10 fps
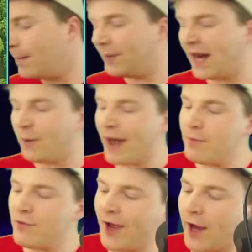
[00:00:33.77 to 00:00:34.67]
But anyway,
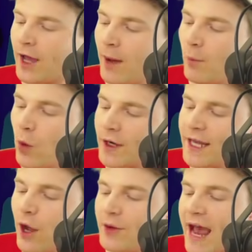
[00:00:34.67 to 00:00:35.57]
moving on, um, we're gonna
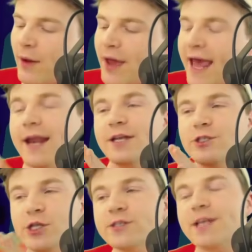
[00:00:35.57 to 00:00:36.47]
go down and
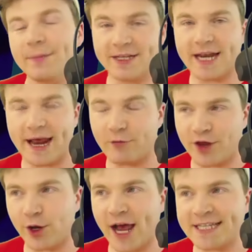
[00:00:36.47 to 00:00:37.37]
do something today over
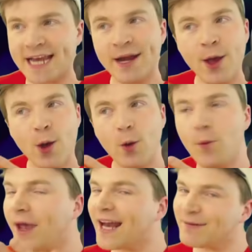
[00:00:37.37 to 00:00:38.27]
here, guys. And
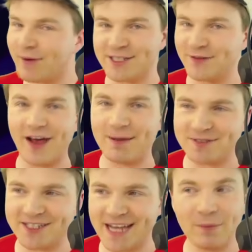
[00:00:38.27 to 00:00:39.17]
we got a bunch of
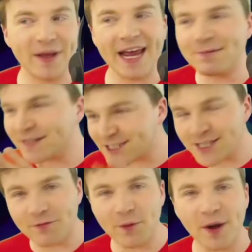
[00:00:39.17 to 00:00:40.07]
options, and we got a bunch of
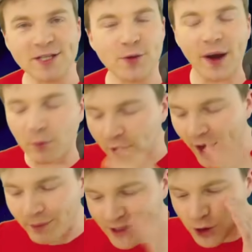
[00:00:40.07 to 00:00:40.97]
stuff we want to do, and we're
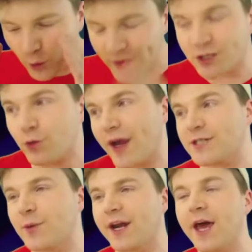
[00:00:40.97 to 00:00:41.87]
not really sure which
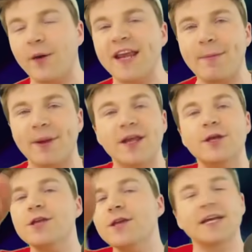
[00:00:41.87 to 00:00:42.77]
direction we're gonna go in yet. But
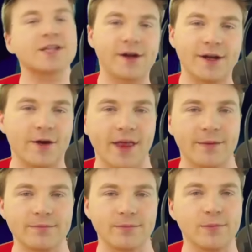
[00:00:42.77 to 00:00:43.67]
you guys already know that
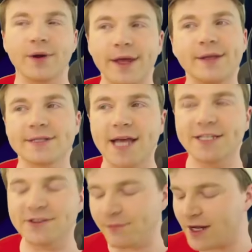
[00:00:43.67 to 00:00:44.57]
we're
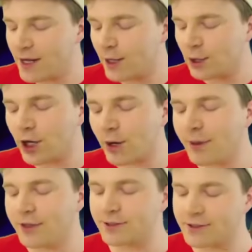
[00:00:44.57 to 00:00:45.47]
indecisive. But look at our
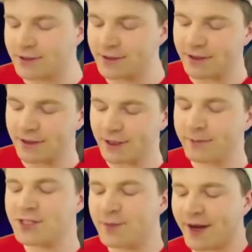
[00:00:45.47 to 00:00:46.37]
builders. Let
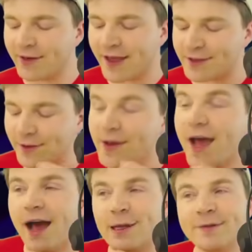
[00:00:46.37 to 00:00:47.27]
me zoom in on that dude.
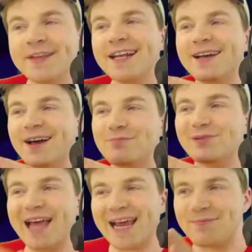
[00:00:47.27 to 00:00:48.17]
I love to get a, a
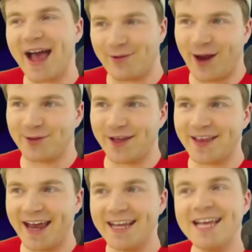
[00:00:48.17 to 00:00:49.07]
blank background like that.